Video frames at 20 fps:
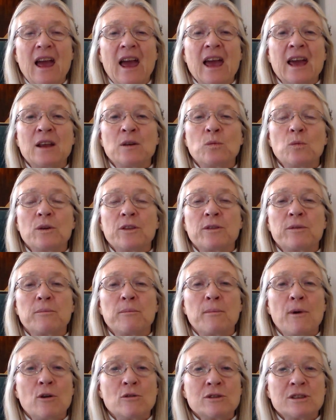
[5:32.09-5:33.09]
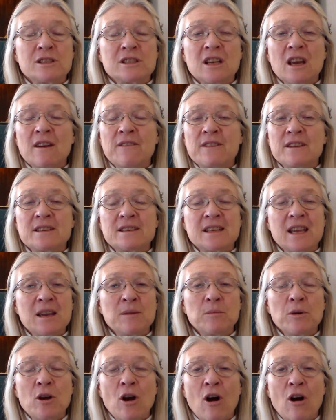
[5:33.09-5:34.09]
and with most of the
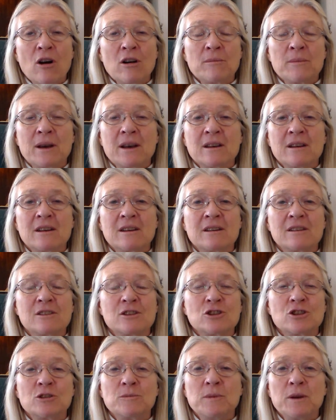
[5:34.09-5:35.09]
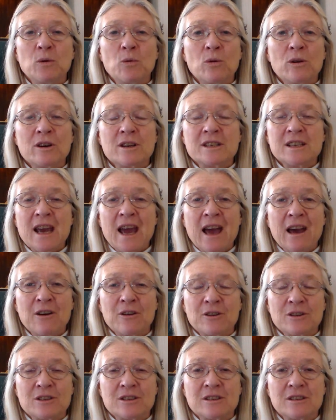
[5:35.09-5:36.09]
same karma to be worked
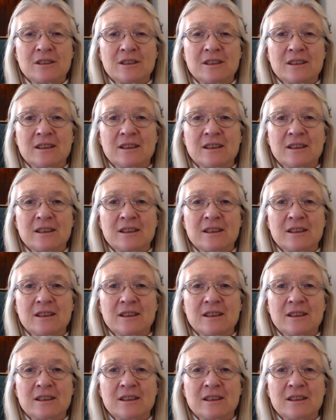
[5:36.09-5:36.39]
out.